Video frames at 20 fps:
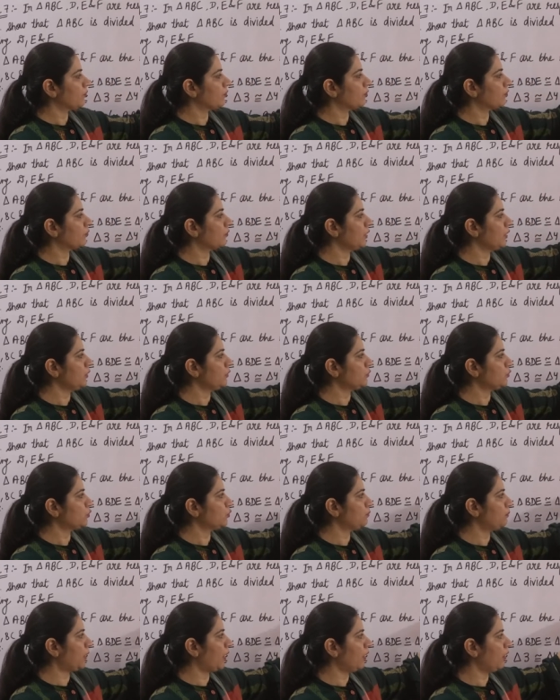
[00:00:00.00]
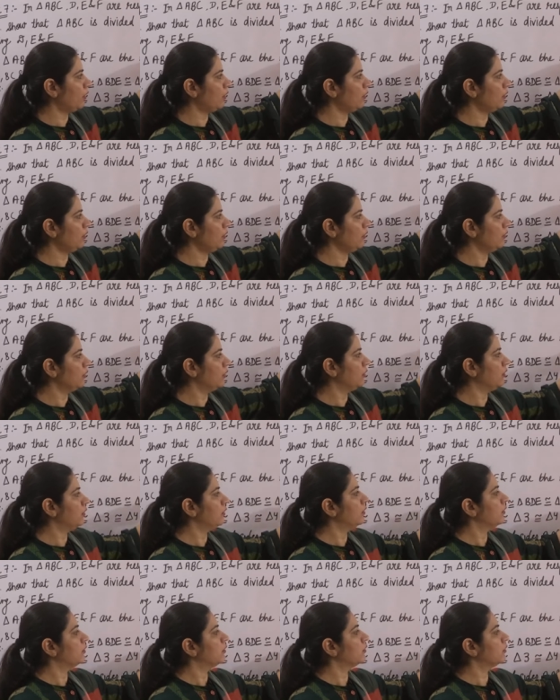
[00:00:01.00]
these two parallel,
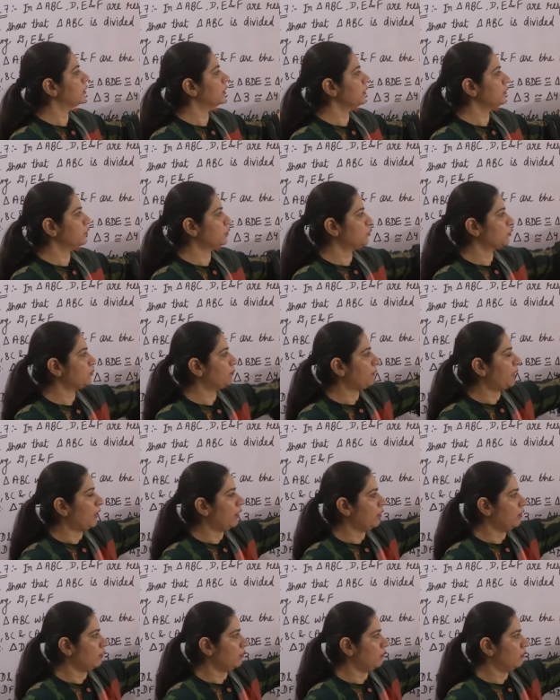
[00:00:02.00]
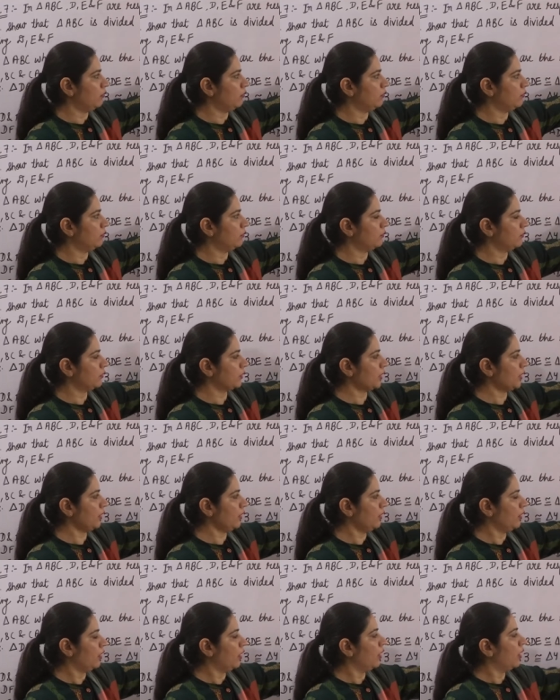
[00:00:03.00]
these two parallel. Okay.
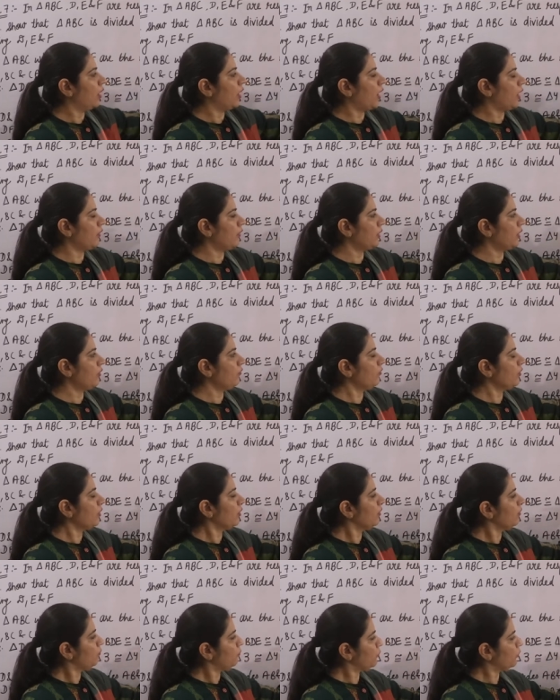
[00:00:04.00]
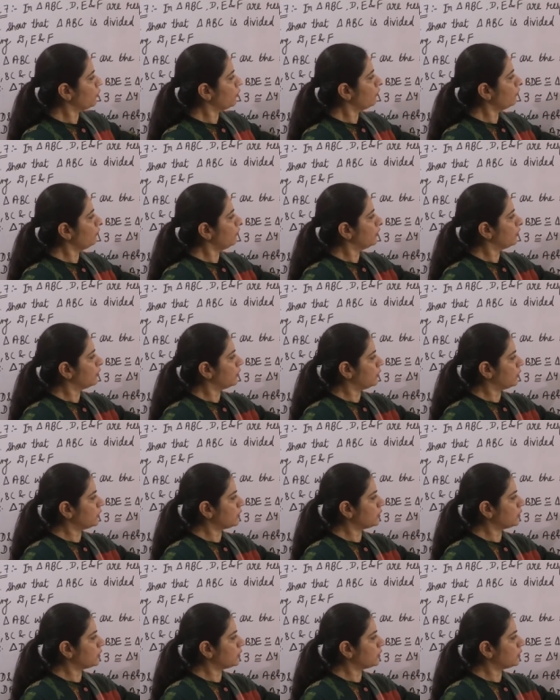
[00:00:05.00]
And then we have proved this